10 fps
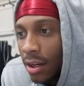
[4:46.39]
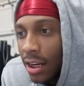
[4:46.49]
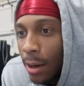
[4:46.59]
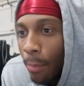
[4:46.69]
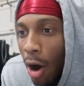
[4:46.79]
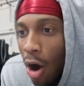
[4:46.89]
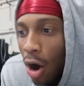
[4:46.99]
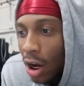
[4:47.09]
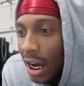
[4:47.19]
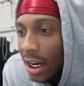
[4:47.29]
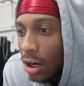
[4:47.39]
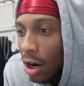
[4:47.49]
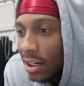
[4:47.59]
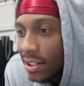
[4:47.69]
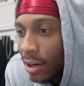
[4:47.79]
He a ball hawk, I can
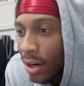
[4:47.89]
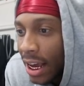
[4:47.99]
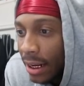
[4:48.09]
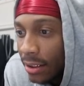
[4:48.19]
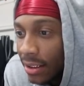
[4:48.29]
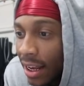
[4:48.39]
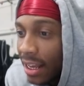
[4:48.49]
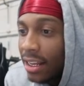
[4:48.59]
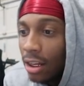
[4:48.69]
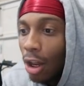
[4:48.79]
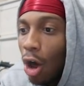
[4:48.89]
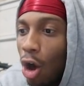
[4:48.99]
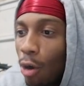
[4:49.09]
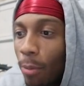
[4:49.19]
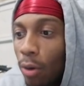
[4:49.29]
already tell that. Yeah, he
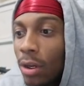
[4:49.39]
long, bro.